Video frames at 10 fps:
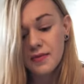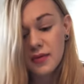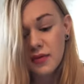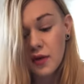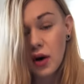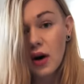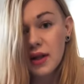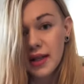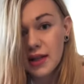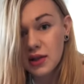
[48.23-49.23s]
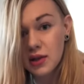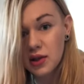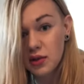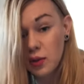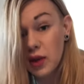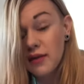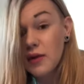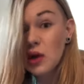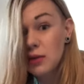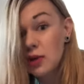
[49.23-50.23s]
For all dancers, you're really
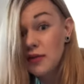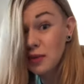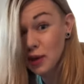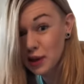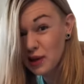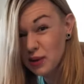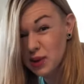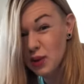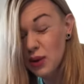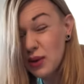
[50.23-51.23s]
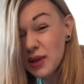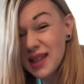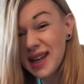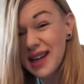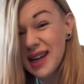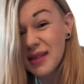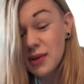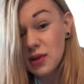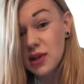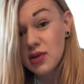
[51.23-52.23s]
vulnerable if your body goes cold,
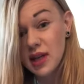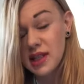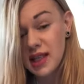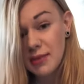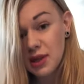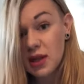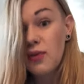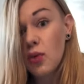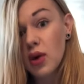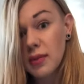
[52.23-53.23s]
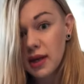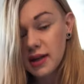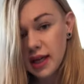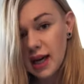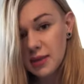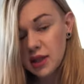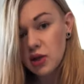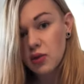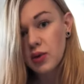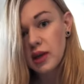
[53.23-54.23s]
so it's great to keep yourself warm at all times and do
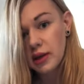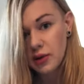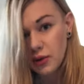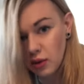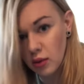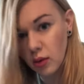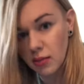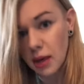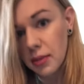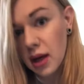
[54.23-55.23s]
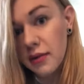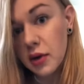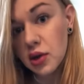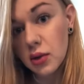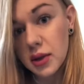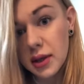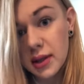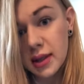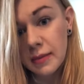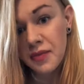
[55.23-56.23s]
a really thorough warm-up of your
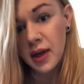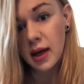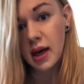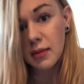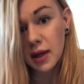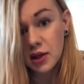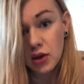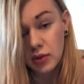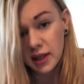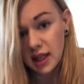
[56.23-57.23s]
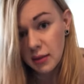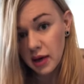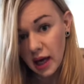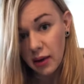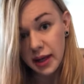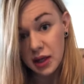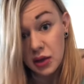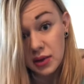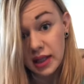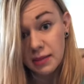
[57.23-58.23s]
shoulders. I'll do a quick demo on how I
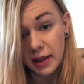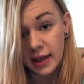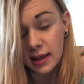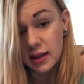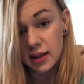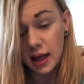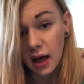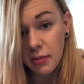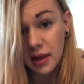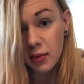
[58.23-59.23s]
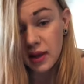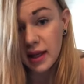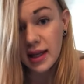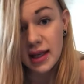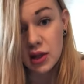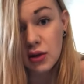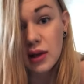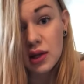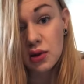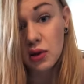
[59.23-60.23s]
use these bands to help me with like internal,
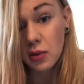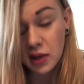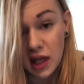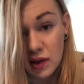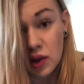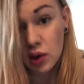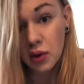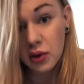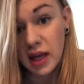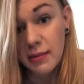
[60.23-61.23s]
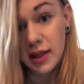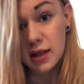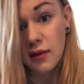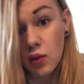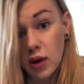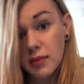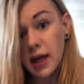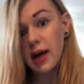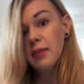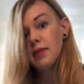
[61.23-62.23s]
external rotation of the shoulder, keep myself warmed
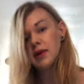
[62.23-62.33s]
up.